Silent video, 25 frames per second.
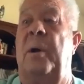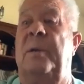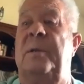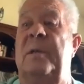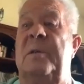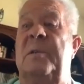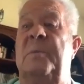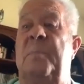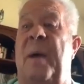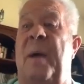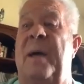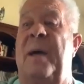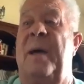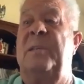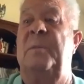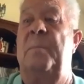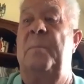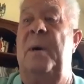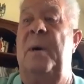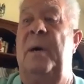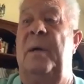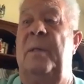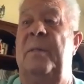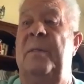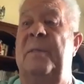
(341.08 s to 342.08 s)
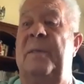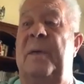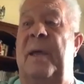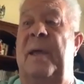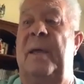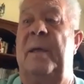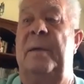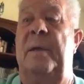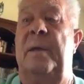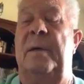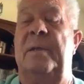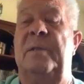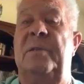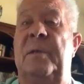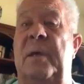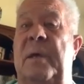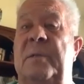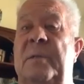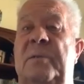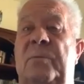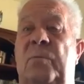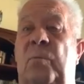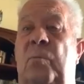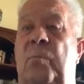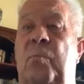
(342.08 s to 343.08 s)
this past month, and
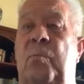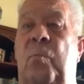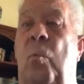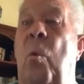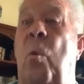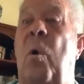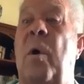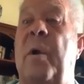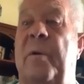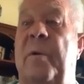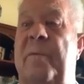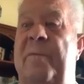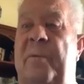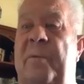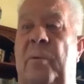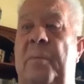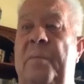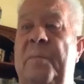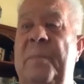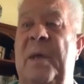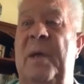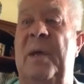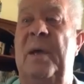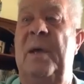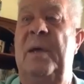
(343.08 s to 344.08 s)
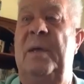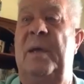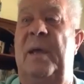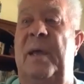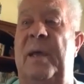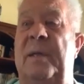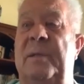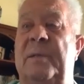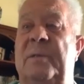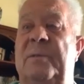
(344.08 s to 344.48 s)
it's wonderful. And